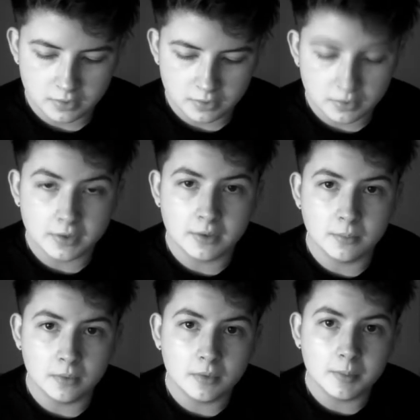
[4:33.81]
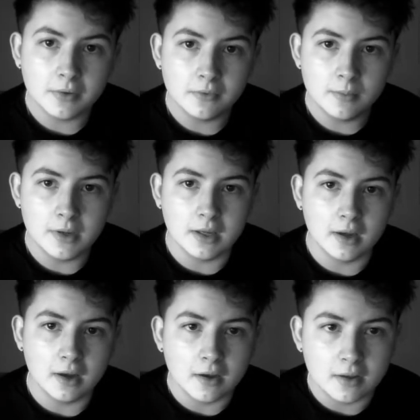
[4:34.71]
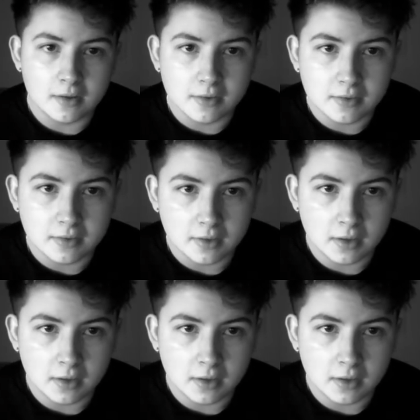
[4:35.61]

So I did what was best for me, and